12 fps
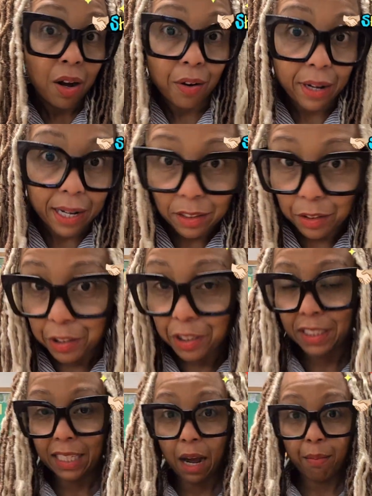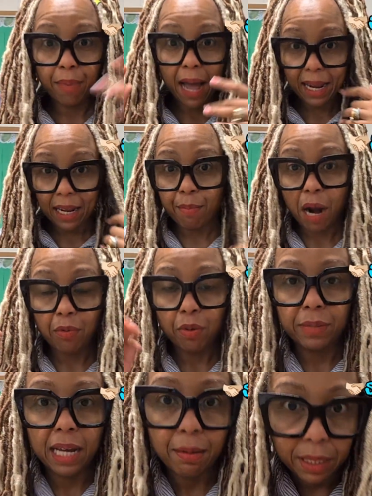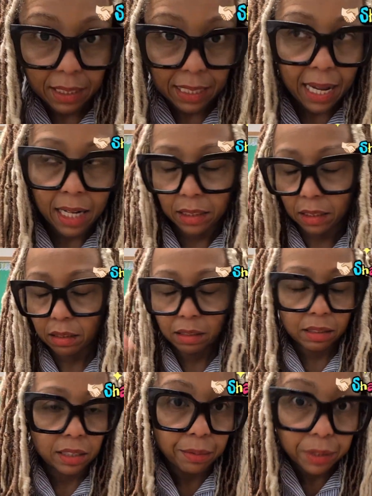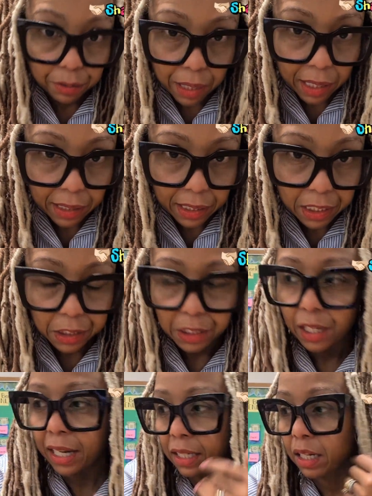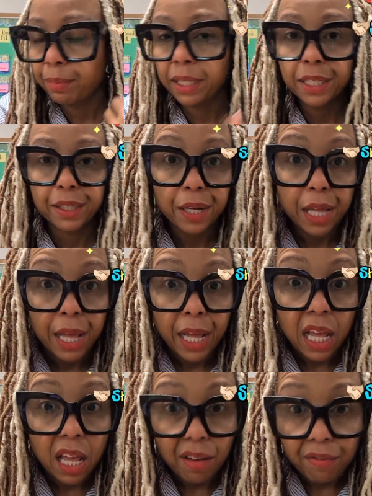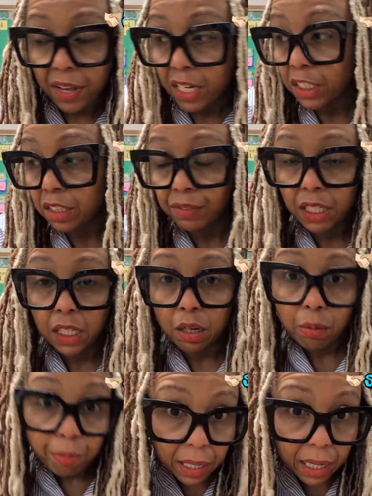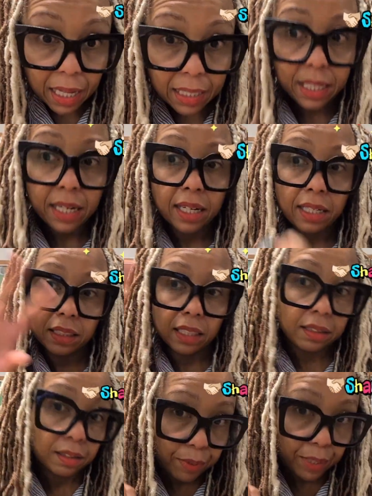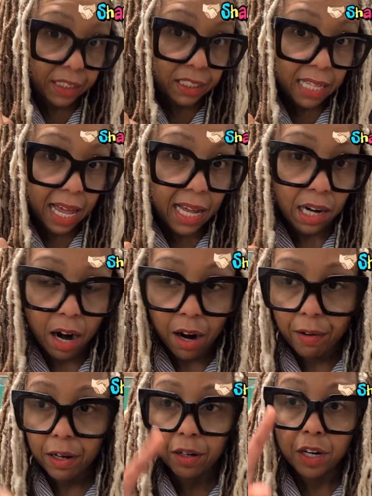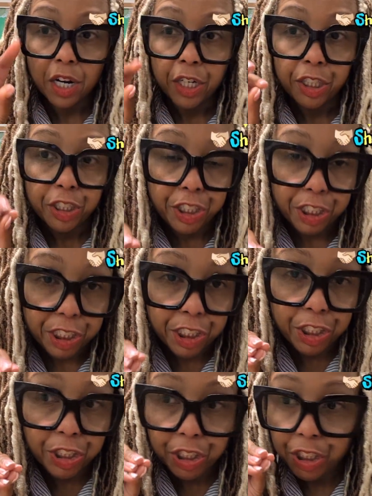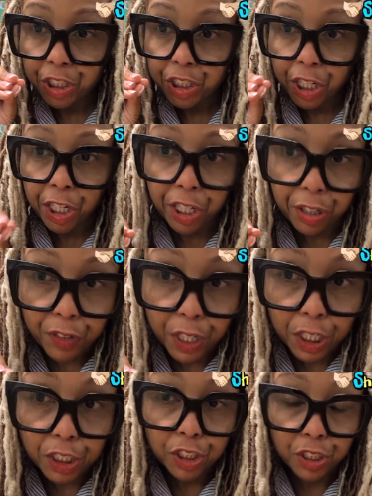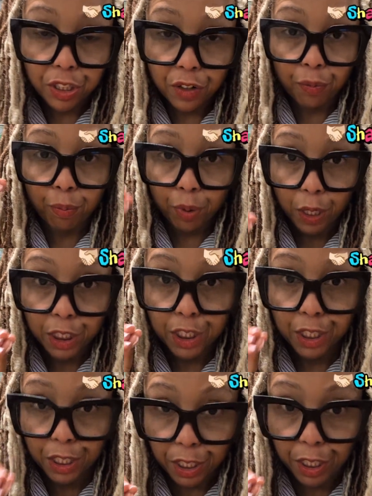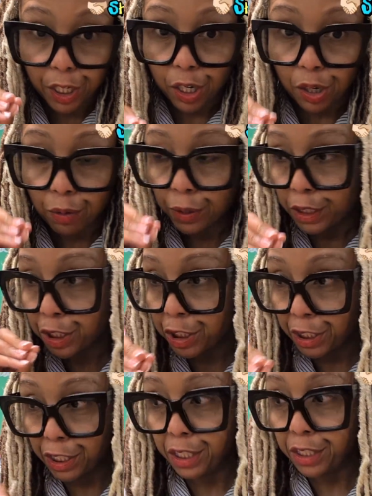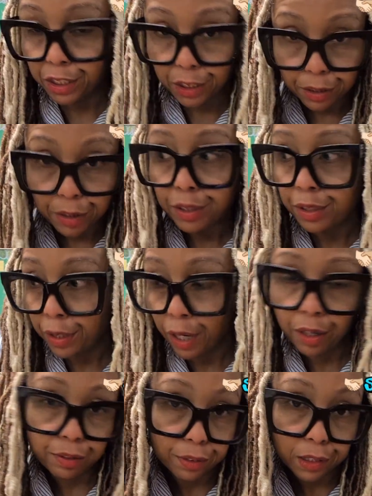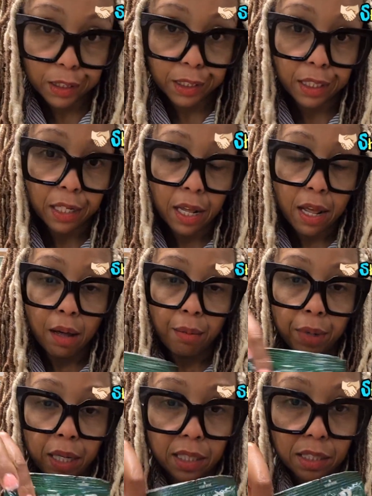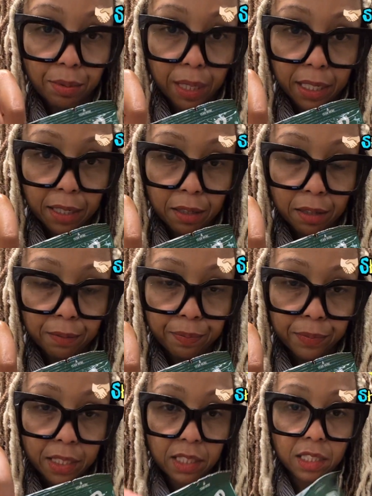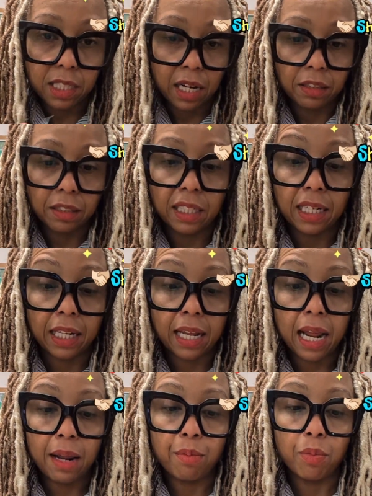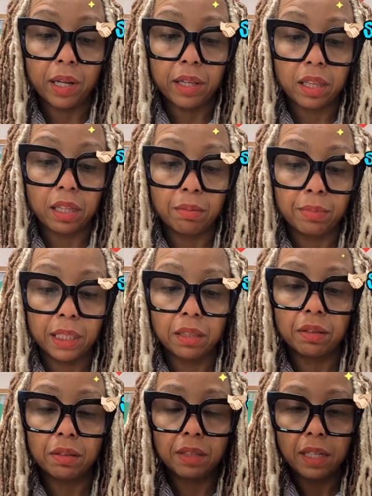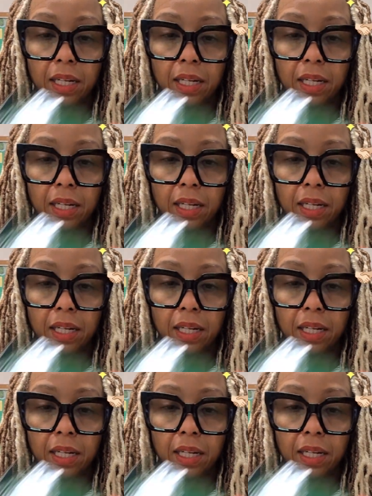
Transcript: Okay, so you can see I'm back in my room now because it was too hot in the kitchen. I had to come in here and finish the video. But we just had our chicken and veg stuffed breadstick, y'all, with the cheese. Y'all, it was good. But this right here, this is the other thing that came with the meal.